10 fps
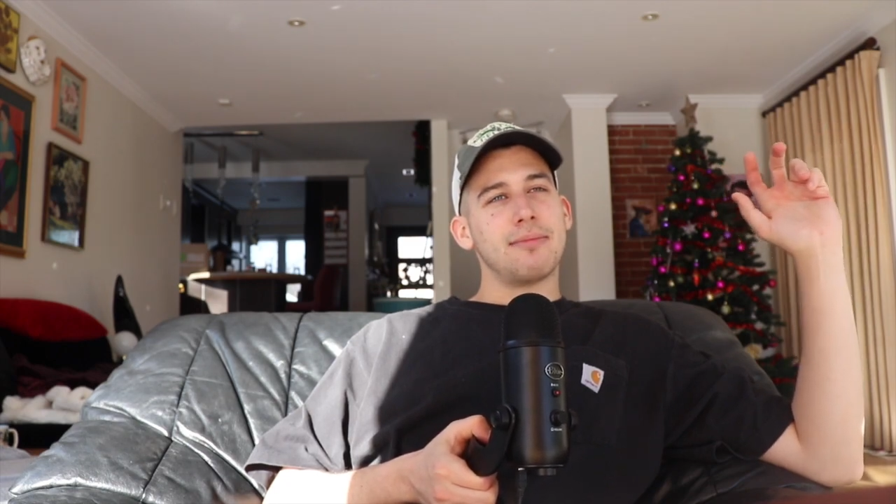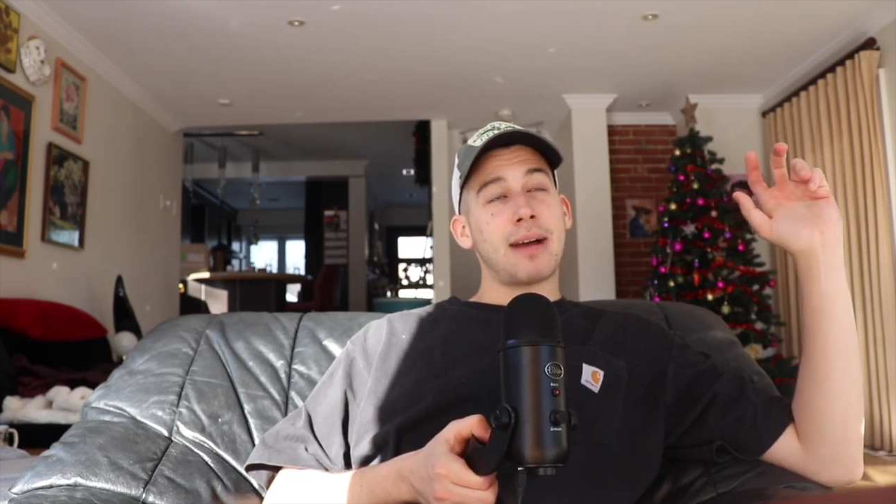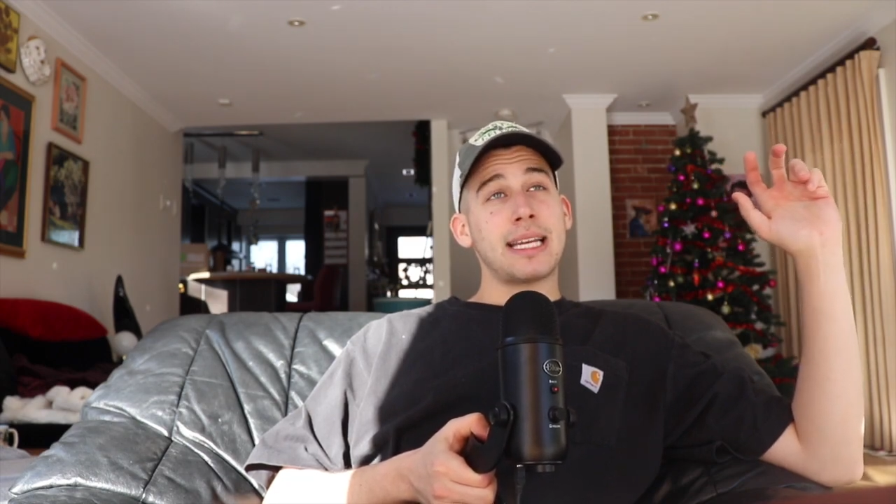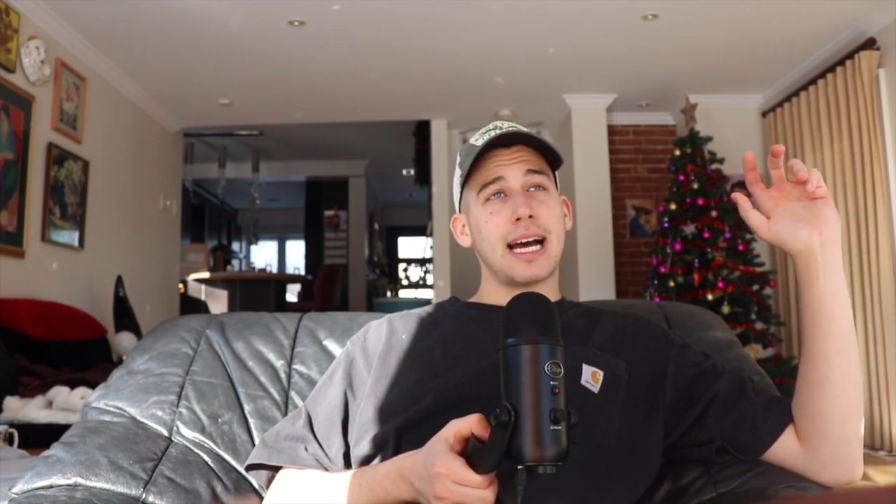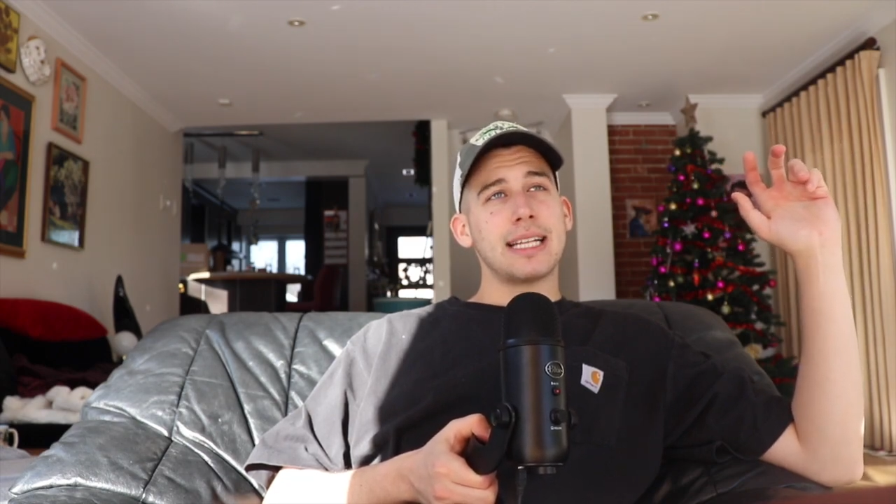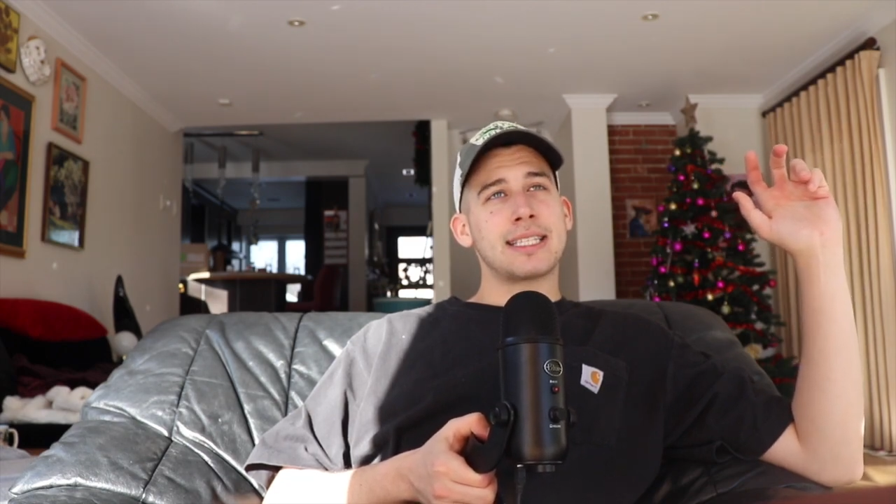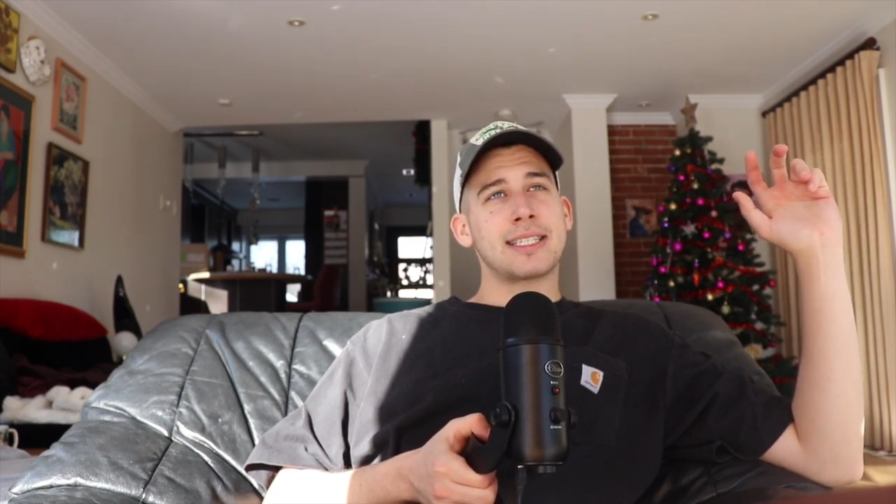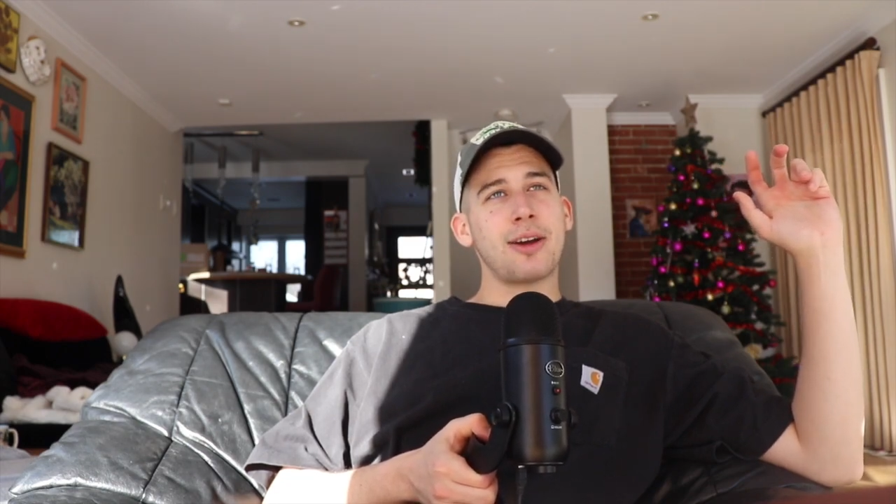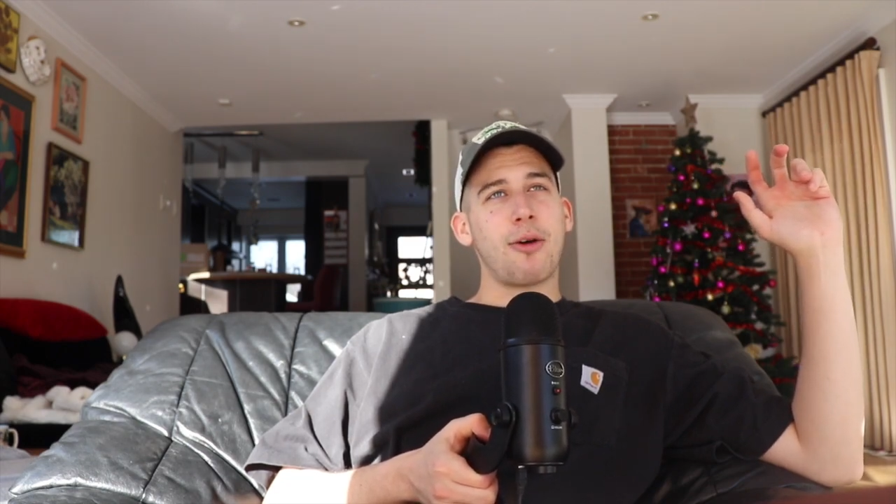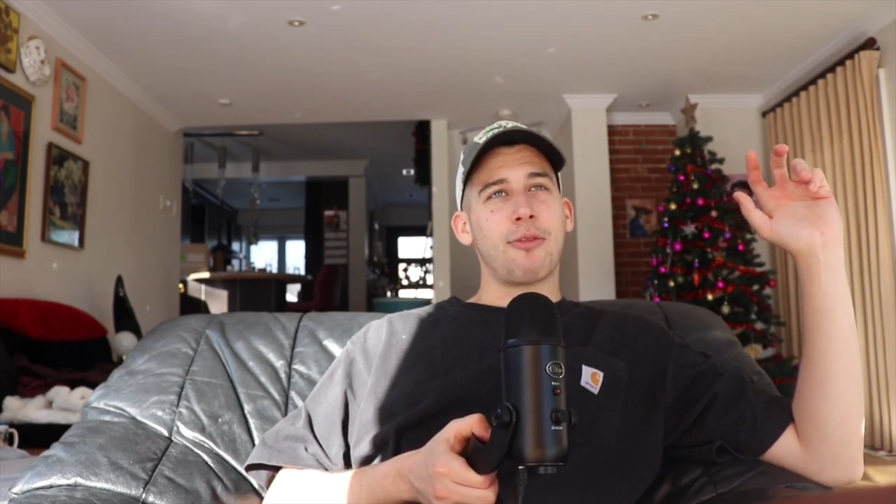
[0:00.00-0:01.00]
my dad's
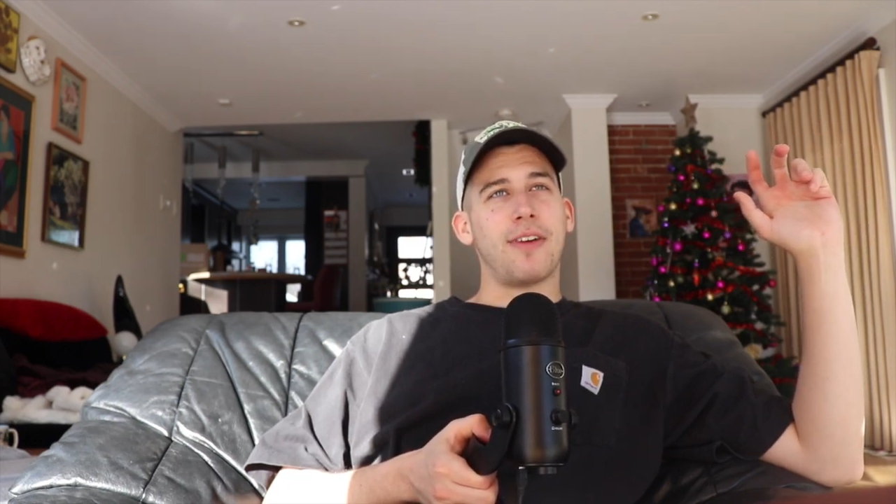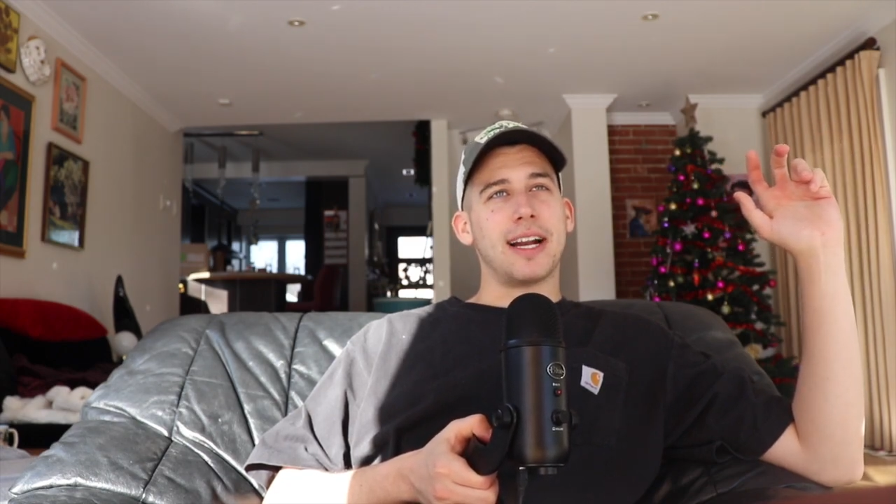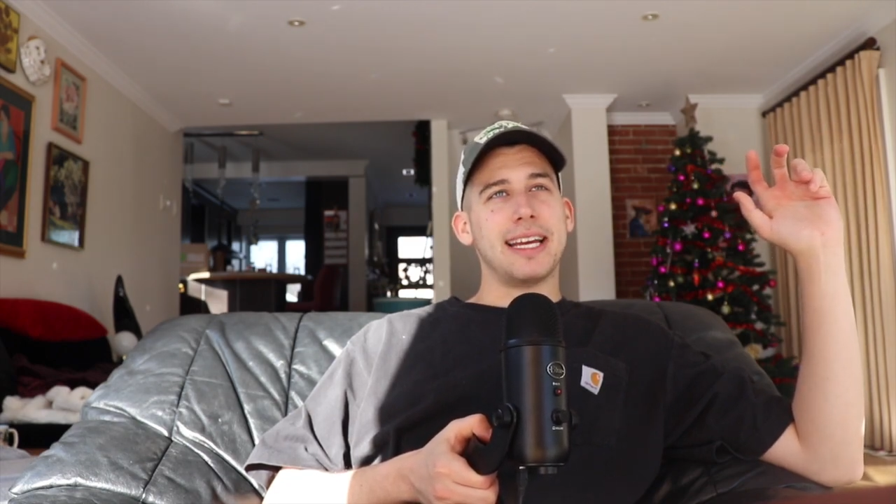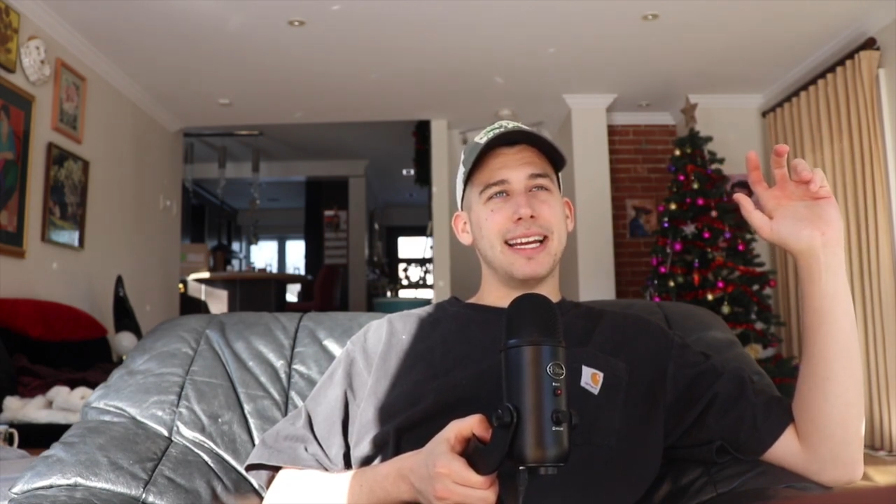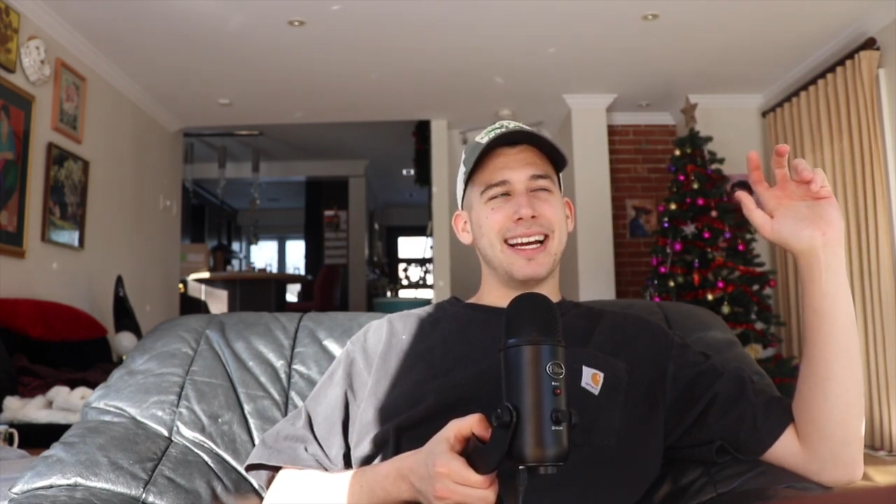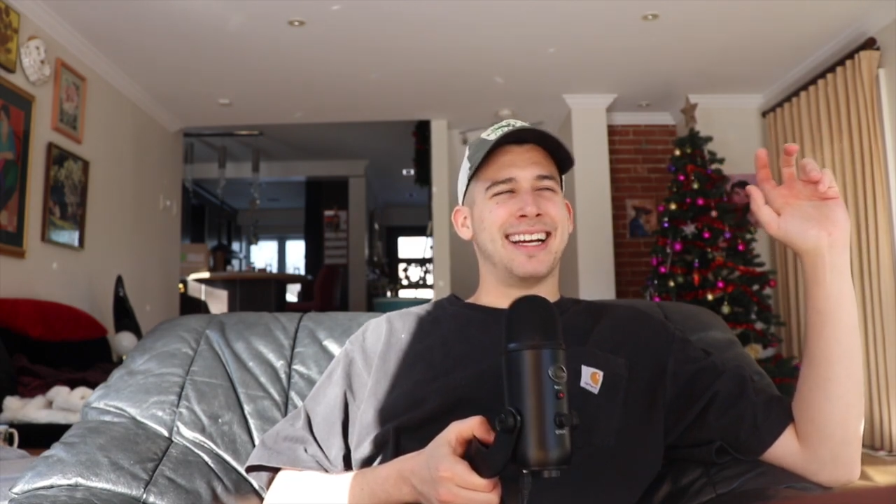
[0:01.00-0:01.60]
so funny.